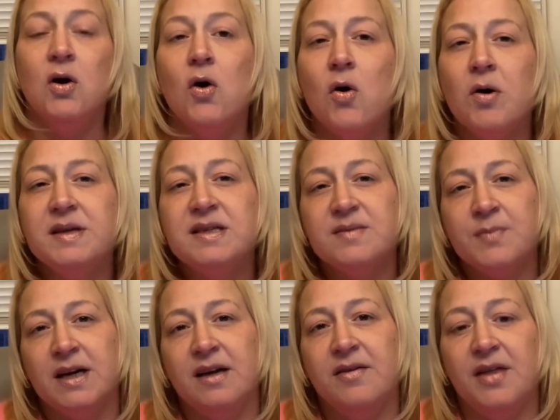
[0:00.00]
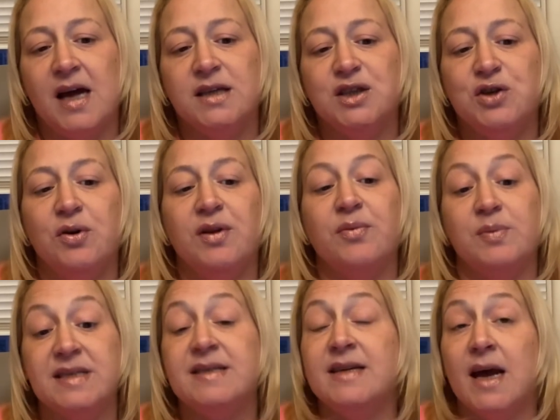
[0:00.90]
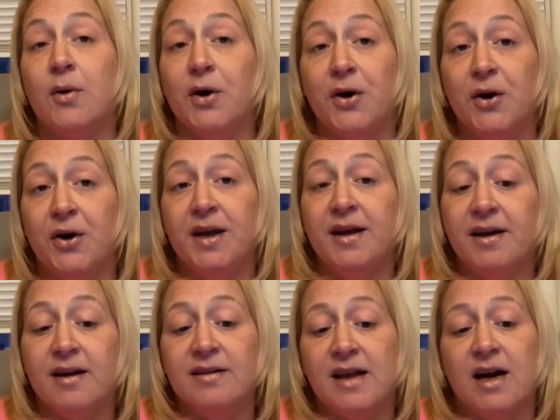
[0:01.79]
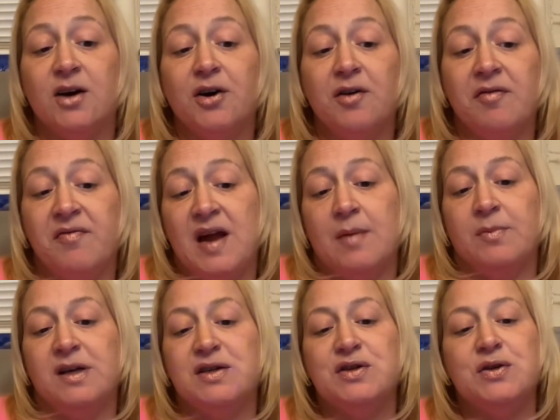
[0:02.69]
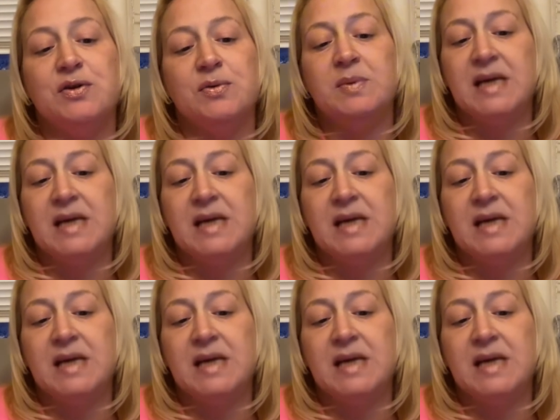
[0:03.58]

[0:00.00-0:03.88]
All this money that Judith was now earning allowed her family to